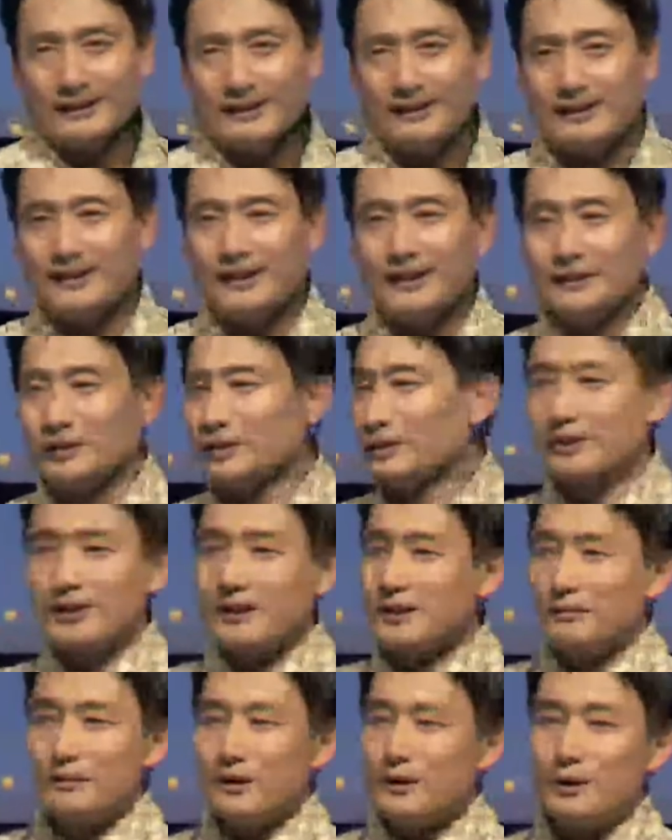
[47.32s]
I thought
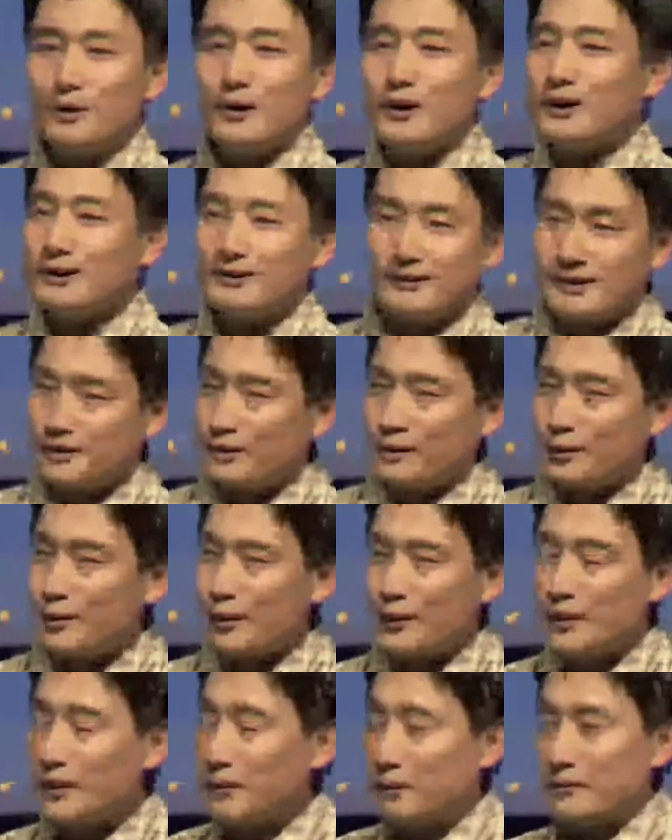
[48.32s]
there'll be no hands, you know,
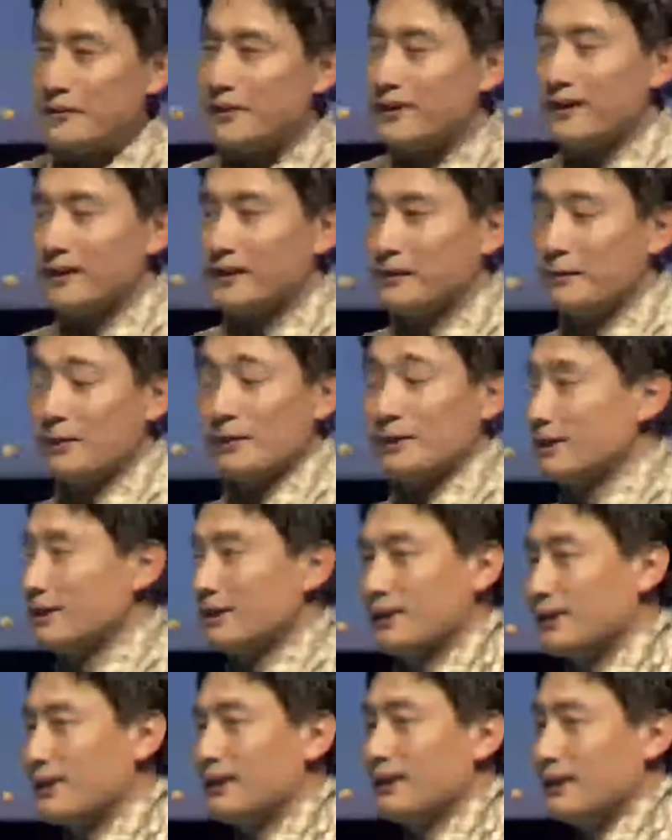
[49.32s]
going up in the air, but
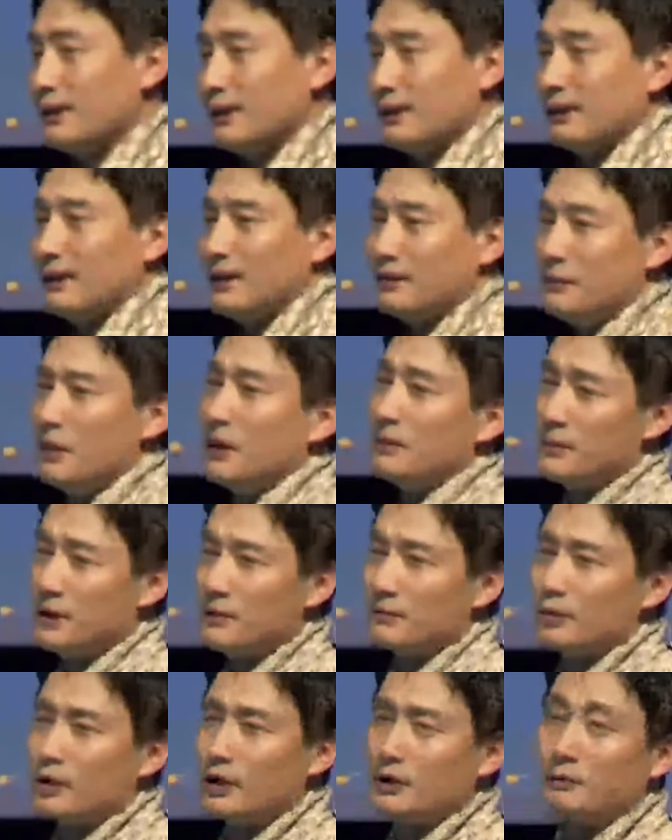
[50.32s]
really,
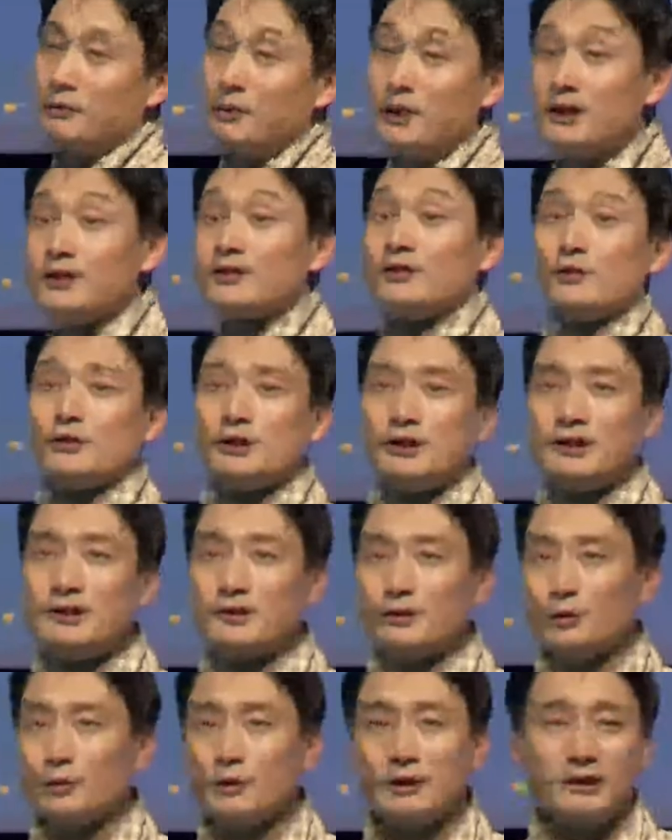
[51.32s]
I'm quite pleased to see
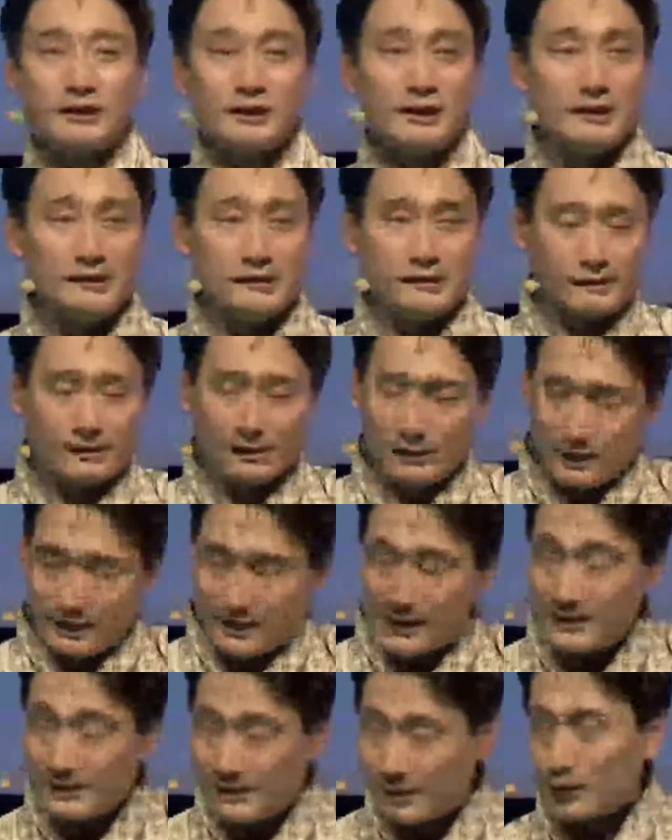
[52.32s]
so many
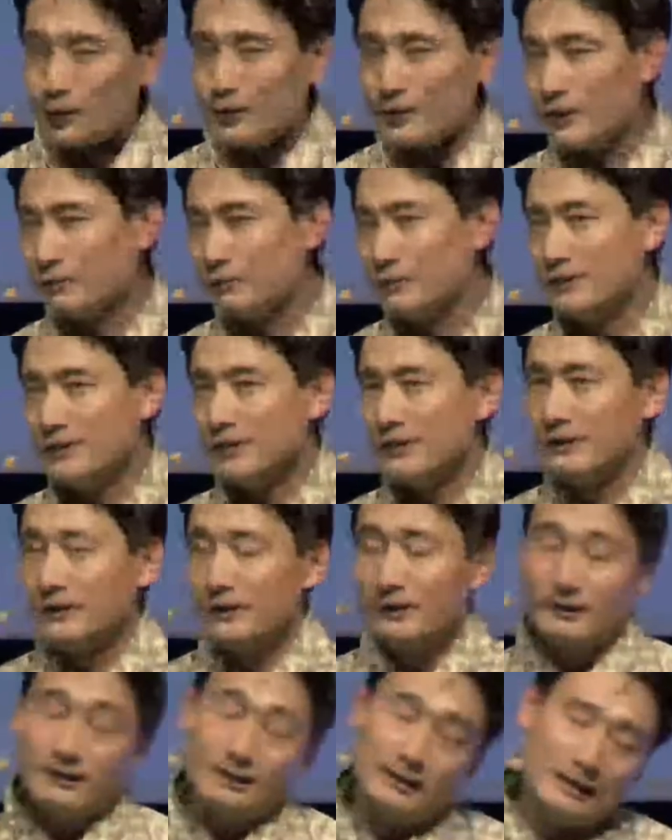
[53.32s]
hands going up in the
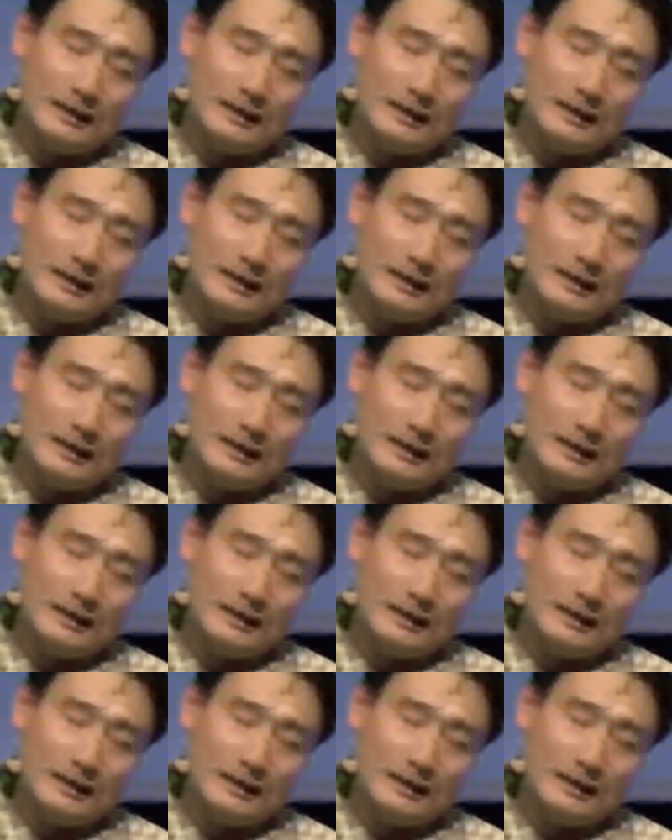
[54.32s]
air.